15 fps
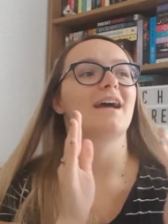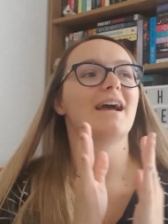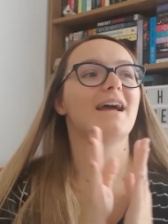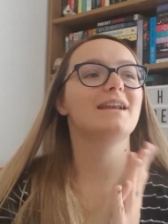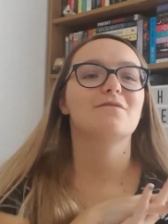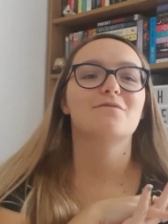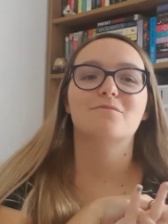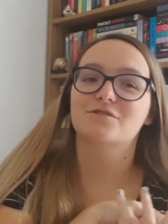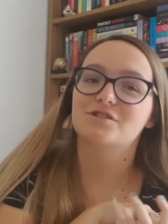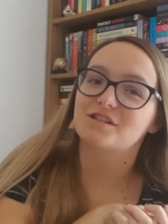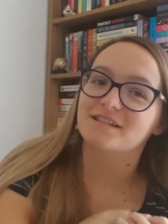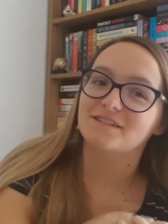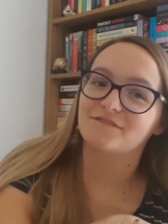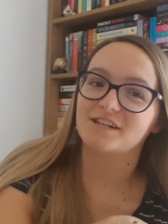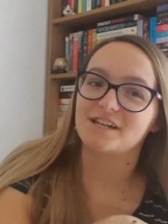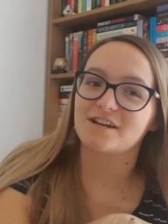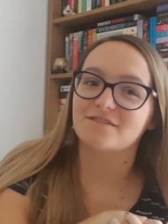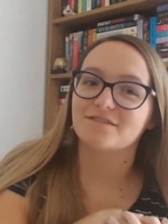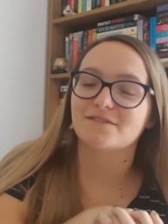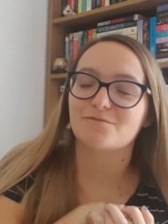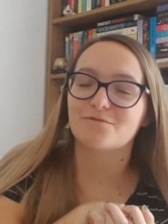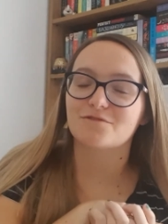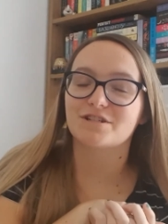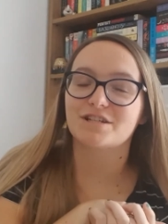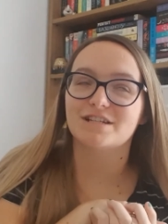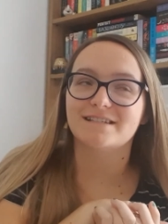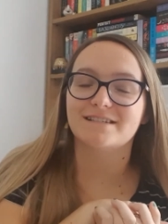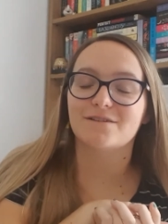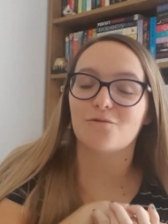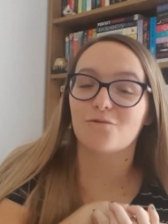anyone watching these videos
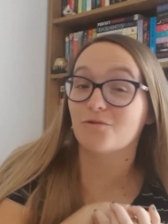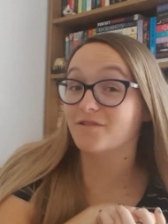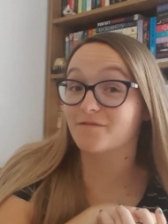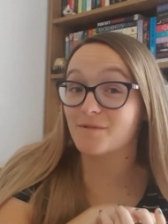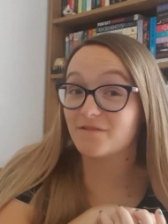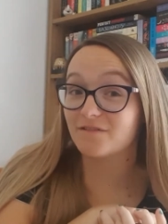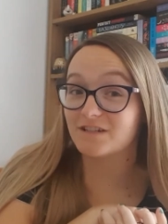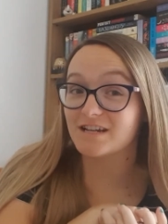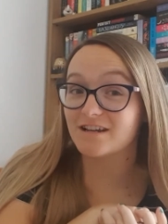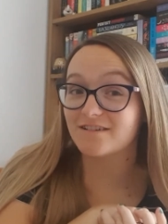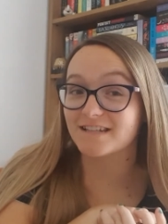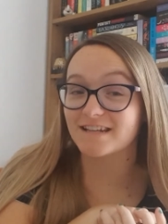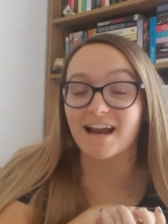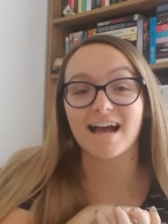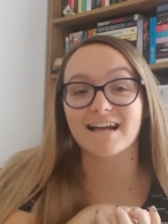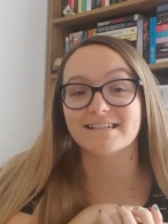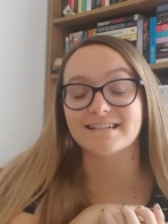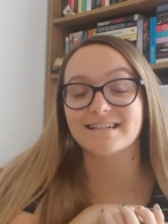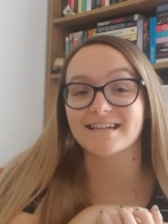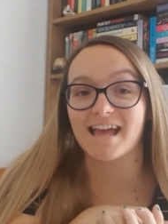watches all of my videos and hasn't